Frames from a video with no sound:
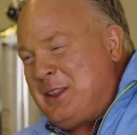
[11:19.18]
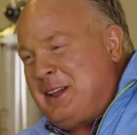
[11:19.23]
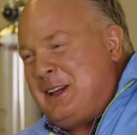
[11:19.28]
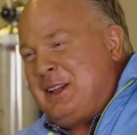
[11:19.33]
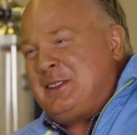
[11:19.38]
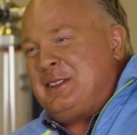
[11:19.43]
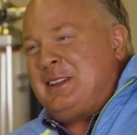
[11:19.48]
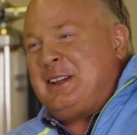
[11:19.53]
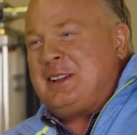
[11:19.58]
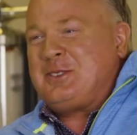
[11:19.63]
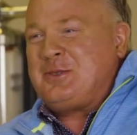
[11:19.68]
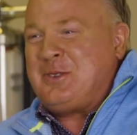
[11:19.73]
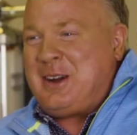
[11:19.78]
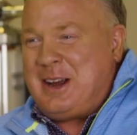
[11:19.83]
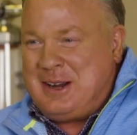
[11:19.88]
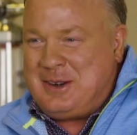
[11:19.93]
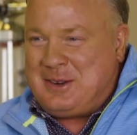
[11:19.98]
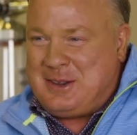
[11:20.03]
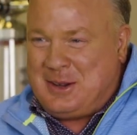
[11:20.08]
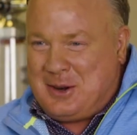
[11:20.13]
Well, that's
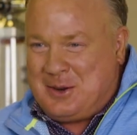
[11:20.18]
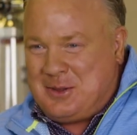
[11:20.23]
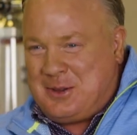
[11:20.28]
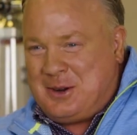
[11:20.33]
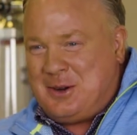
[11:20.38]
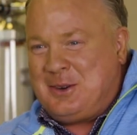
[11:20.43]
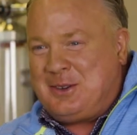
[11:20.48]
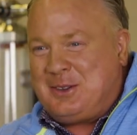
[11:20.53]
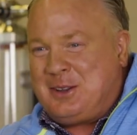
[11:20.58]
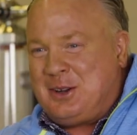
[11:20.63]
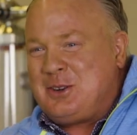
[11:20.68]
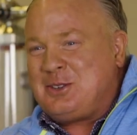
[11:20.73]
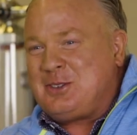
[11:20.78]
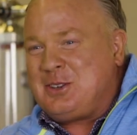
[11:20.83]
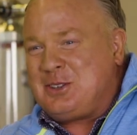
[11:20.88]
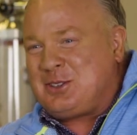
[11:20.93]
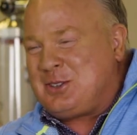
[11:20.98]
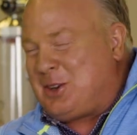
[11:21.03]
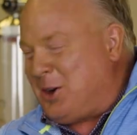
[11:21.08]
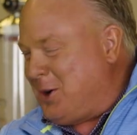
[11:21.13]
right. They're
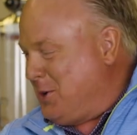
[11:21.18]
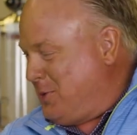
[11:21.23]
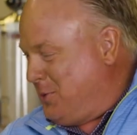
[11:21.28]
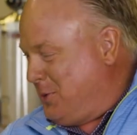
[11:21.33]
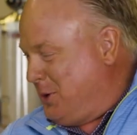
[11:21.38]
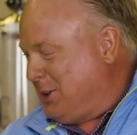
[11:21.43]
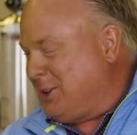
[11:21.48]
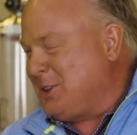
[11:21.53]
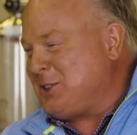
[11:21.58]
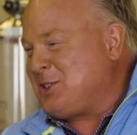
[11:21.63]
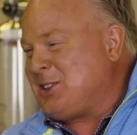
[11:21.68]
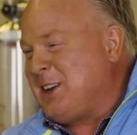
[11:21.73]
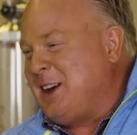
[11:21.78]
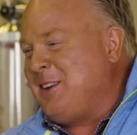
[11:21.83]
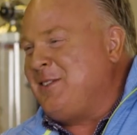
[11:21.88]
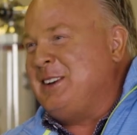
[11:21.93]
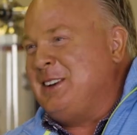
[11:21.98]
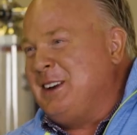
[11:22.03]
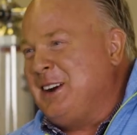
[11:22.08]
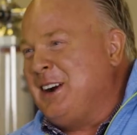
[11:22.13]
just starting with the
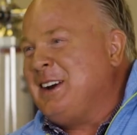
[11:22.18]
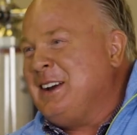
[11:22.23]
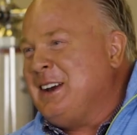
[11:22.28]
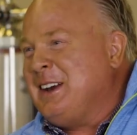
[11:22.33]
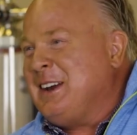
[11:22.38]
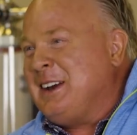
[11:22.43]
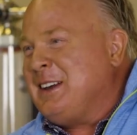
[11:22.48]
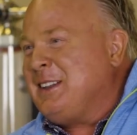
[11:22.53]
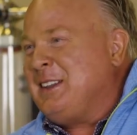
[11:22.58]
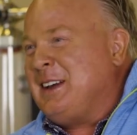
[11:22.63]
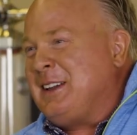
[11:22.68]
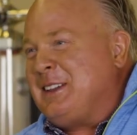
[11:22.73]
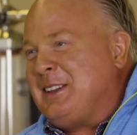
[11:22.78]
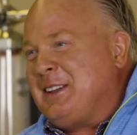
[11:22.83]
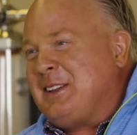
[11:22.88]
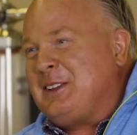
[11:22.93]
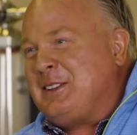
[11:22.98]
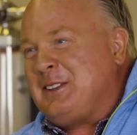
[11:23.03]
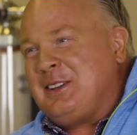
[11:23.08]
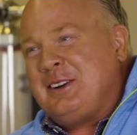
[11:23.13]

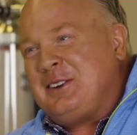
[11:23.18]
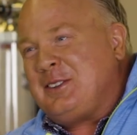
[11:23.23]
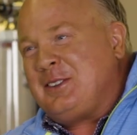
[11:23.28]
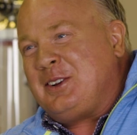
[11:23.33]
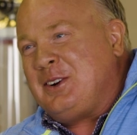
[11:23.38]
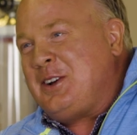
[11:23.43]
7-year.